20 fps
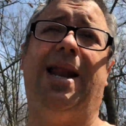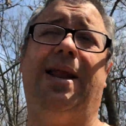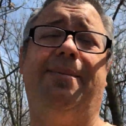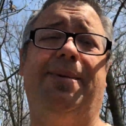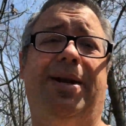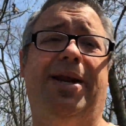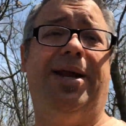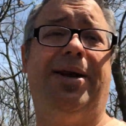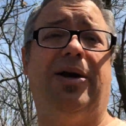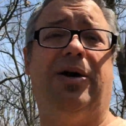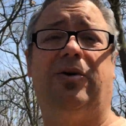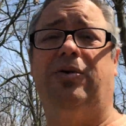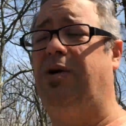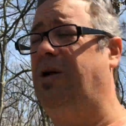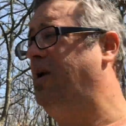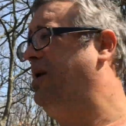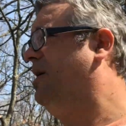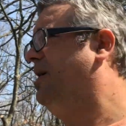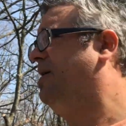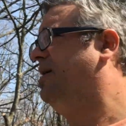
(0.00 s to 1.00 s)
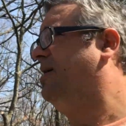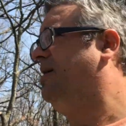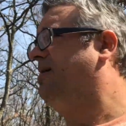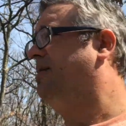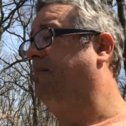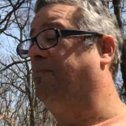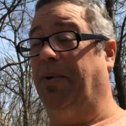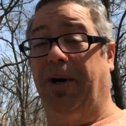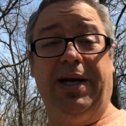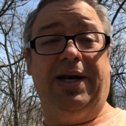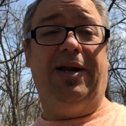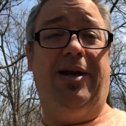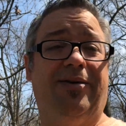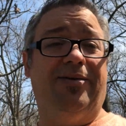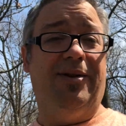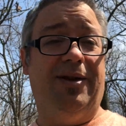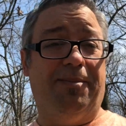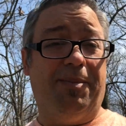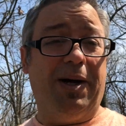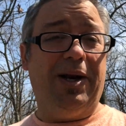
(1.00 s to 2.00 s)
I mean, I know
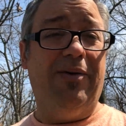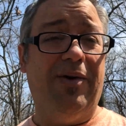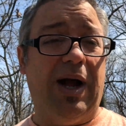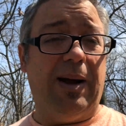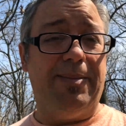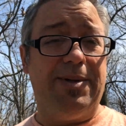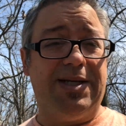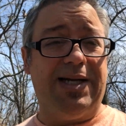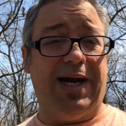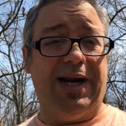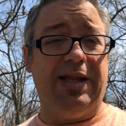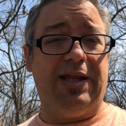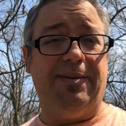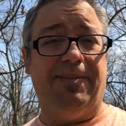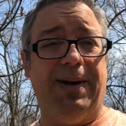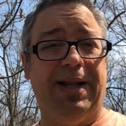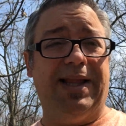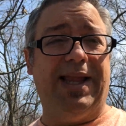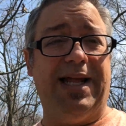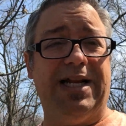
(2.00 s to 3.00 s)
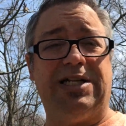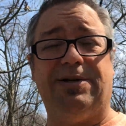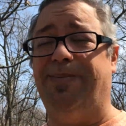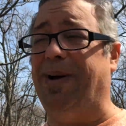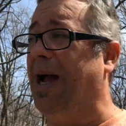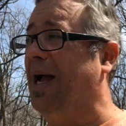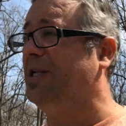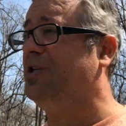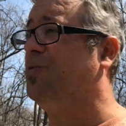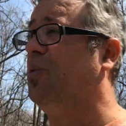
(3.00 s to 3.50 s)
the bunny rabbits got into my lettuce patch